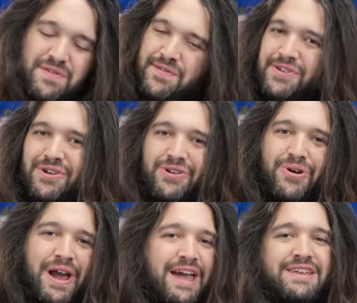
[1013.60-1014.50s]
even if you don't
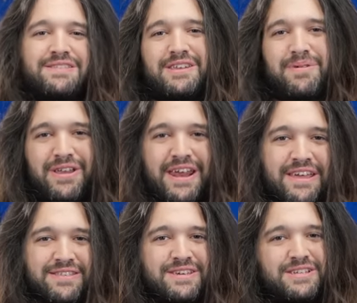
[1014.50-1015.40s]
know anything about
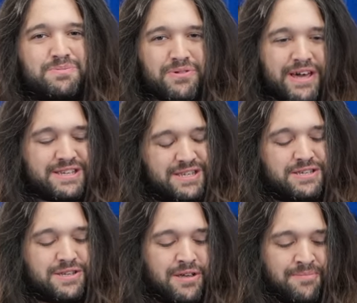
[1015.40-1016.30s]
any of these
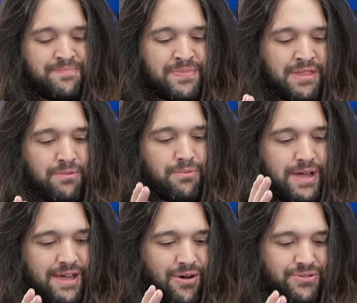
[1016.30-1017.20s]
places,
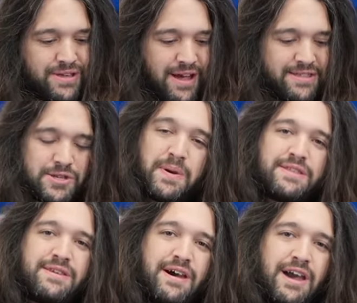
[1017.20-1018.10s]
we only got to
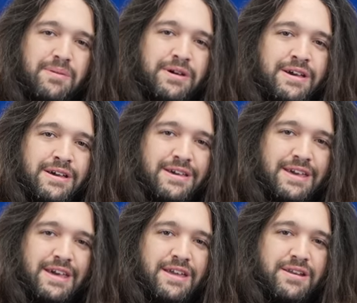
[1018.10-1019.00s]
spend time
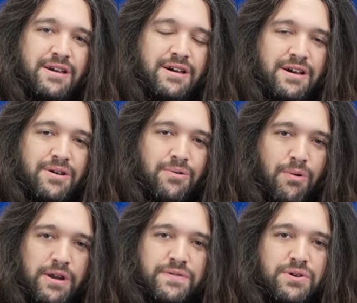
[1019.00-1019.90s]
in uh,
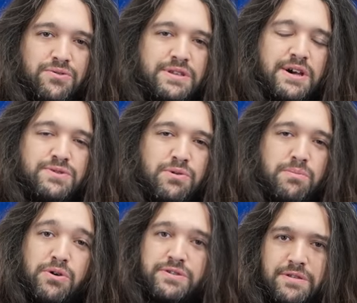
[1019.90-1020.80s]
one of the hotels where
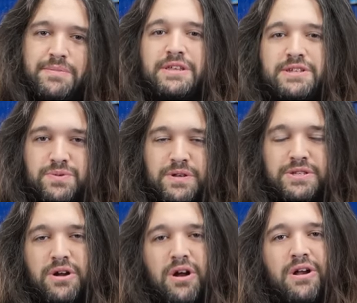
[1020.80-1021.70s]
most of the meeting
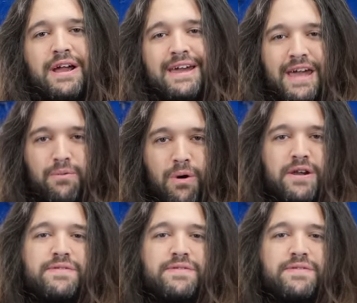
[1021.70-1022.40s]
suites are and one